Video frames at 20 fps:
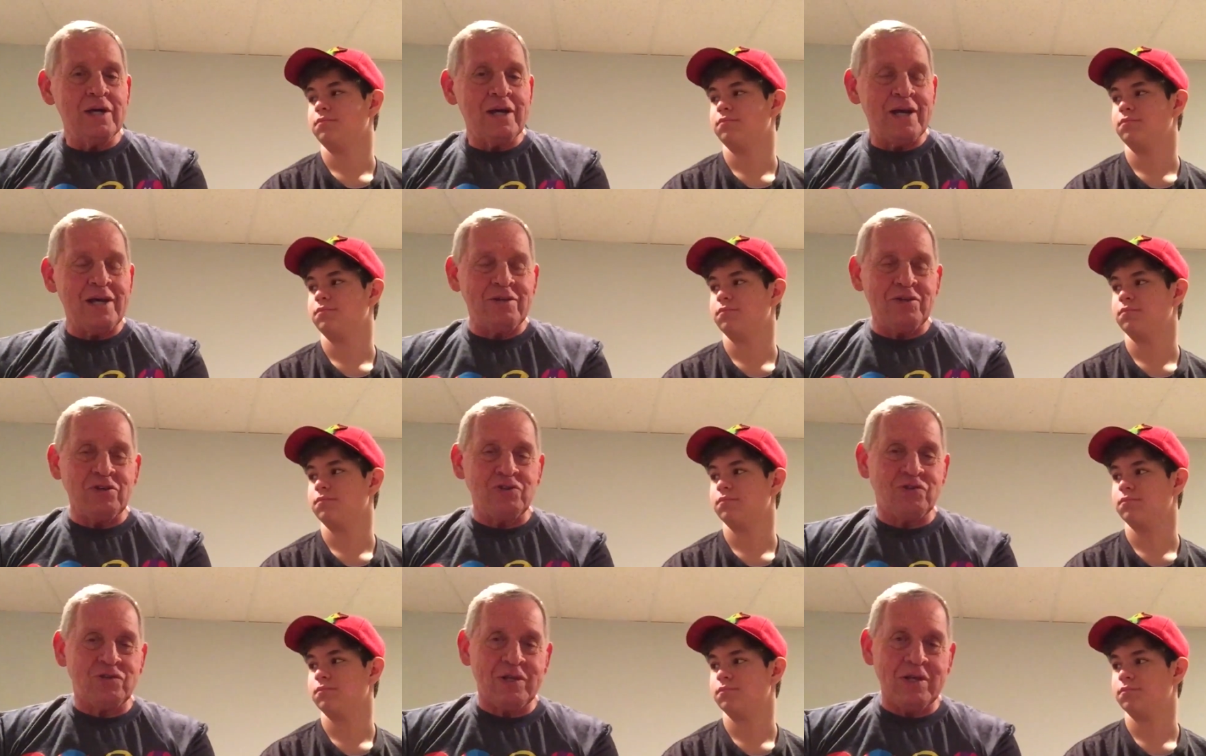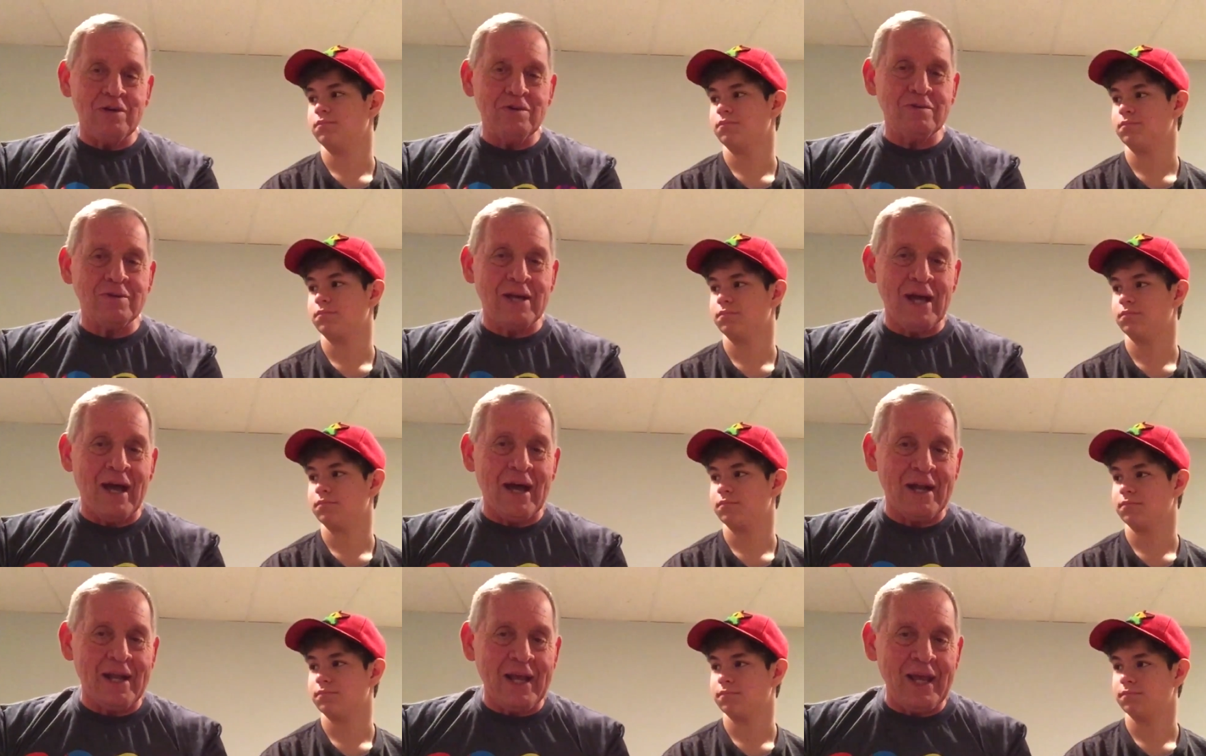Speaker 1: and you still
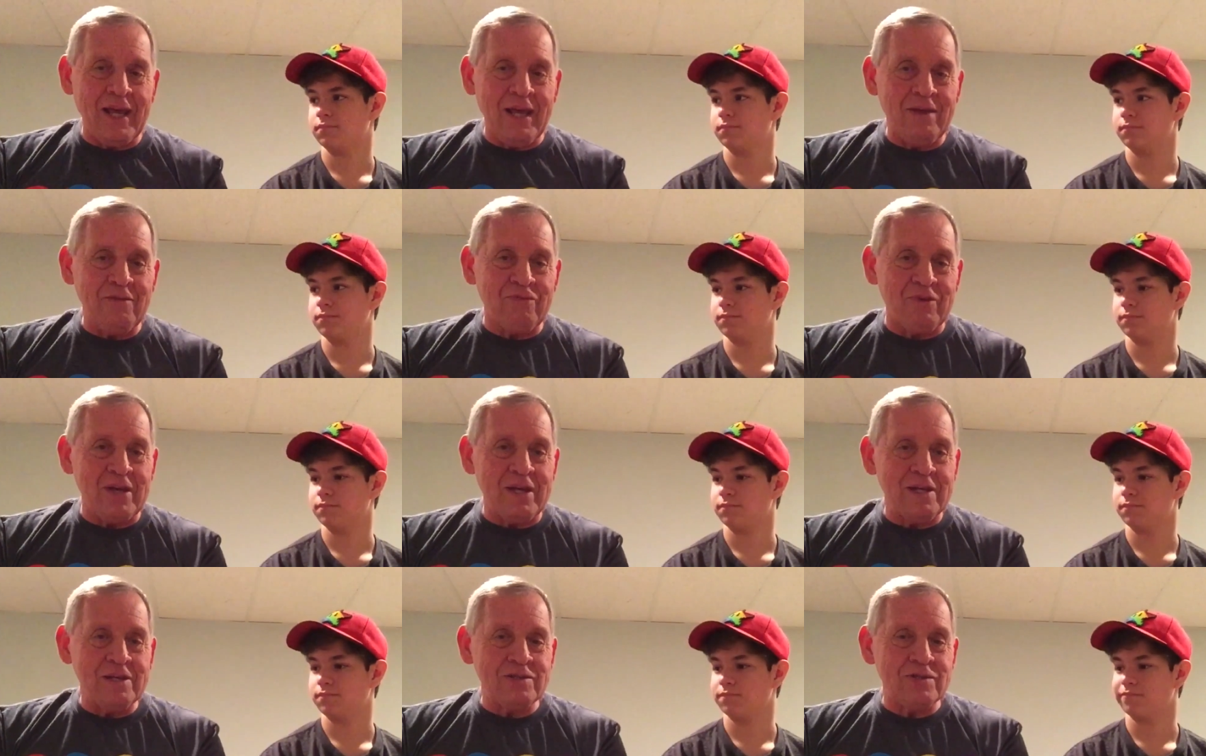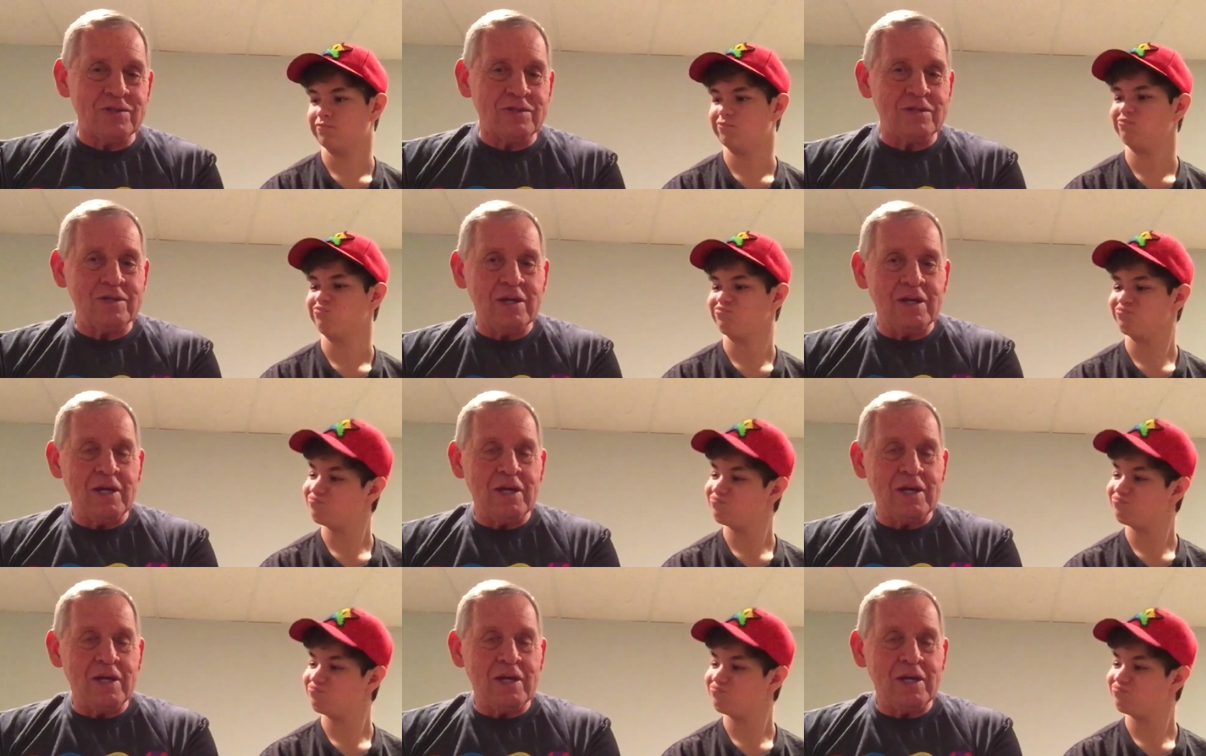got Eevees,